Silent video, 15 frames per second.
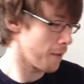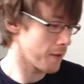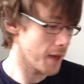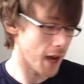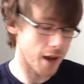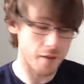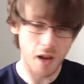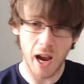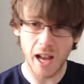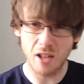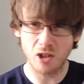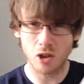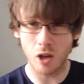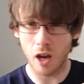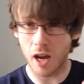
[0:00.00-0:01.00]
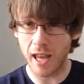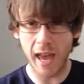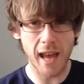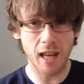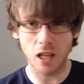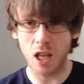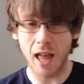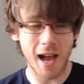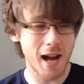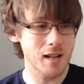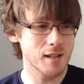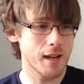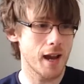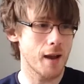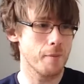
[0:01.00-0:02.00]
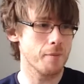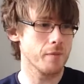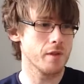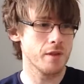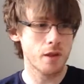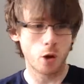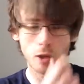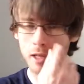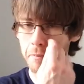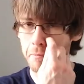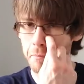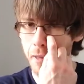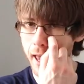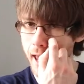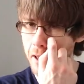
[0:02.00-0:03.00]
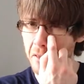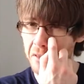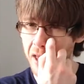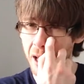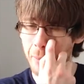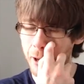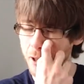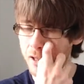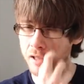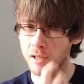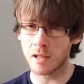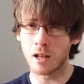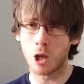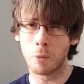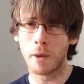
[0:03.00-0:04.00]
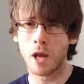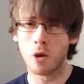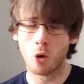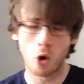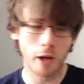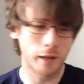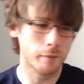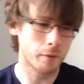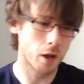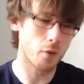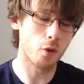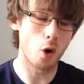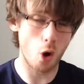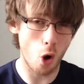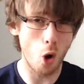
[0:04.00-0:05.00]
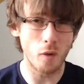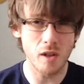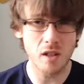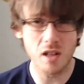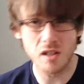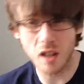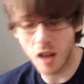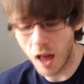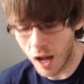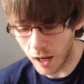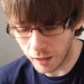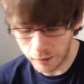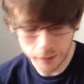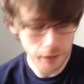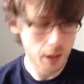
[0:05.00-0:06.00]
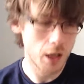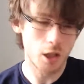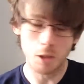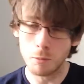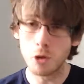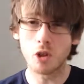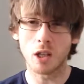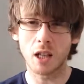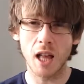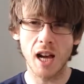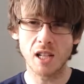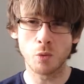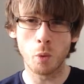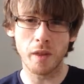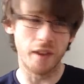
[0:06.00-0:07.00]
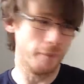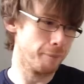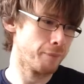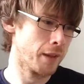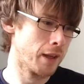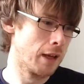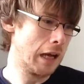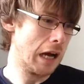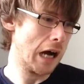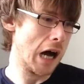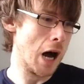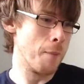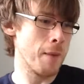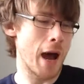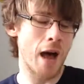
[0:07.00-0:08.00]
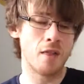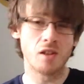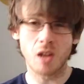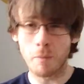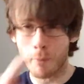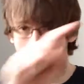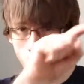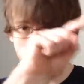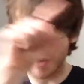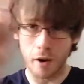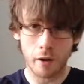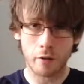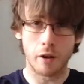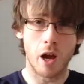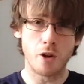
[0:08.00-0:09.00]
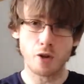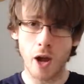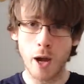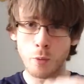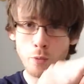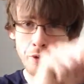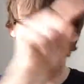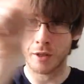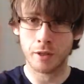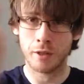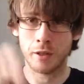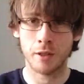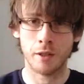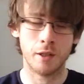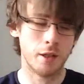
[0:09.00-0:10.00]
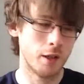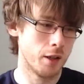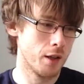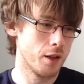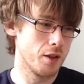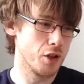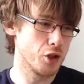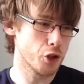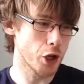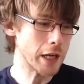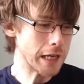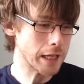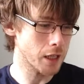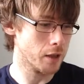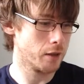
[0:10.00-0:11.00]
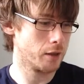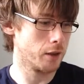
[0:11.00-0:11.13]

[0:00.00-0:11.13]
Yeah, it's again, it lags. The only thing about this is a little bit annoying, obviously, is the lag. The music lags with it, and there's a border around the screen,